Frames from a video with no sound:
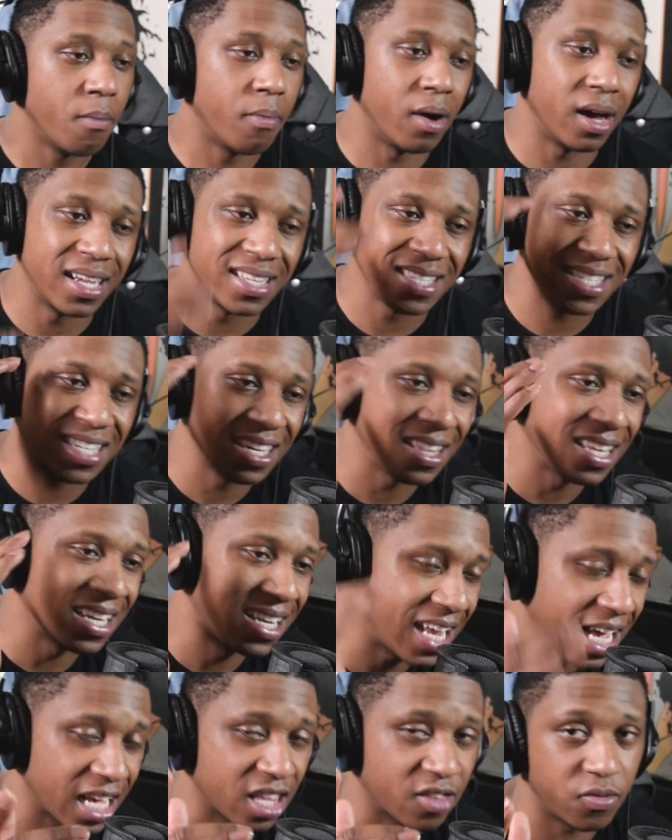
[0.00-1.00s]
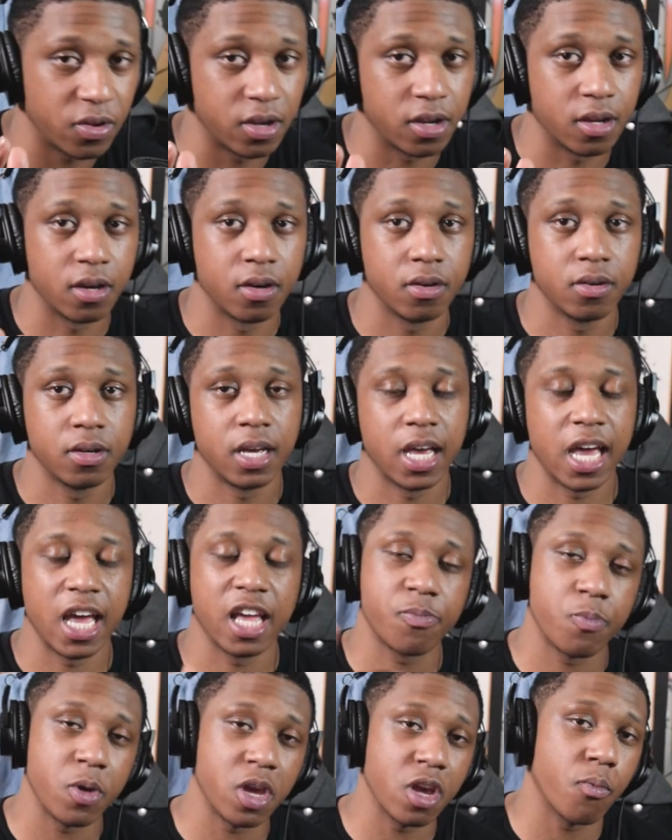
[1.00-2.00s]
But until the next video, it
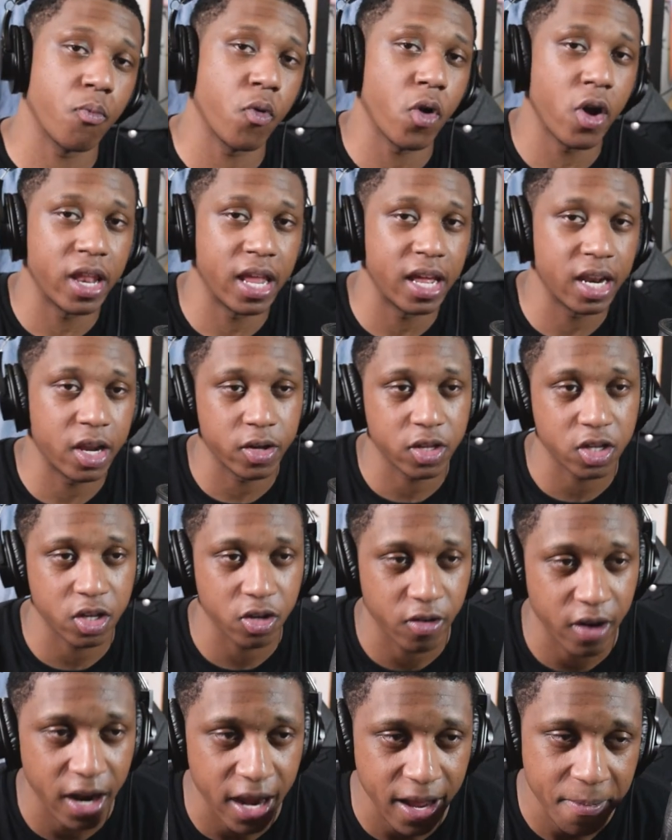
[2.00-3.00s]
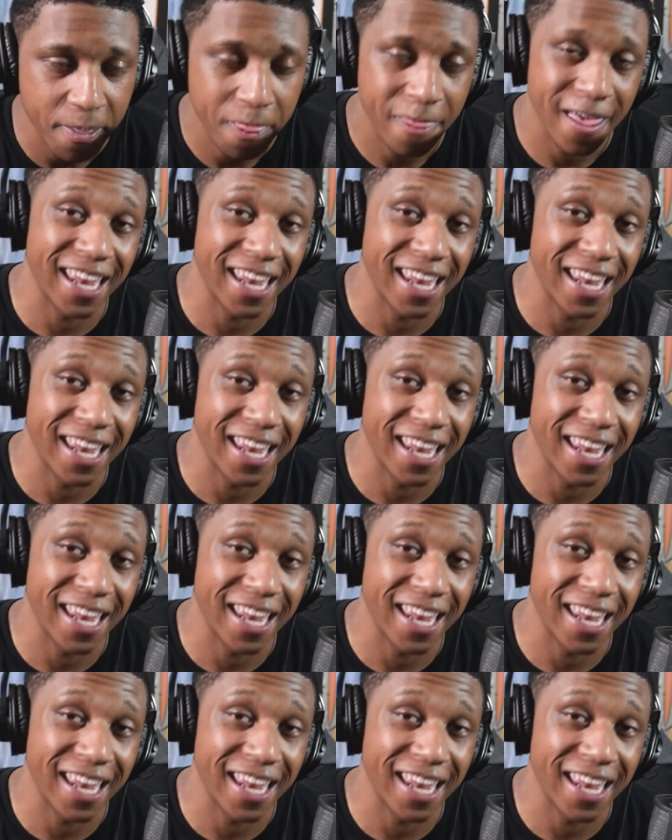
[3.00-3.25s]
has been your boy Earlando It's the Great,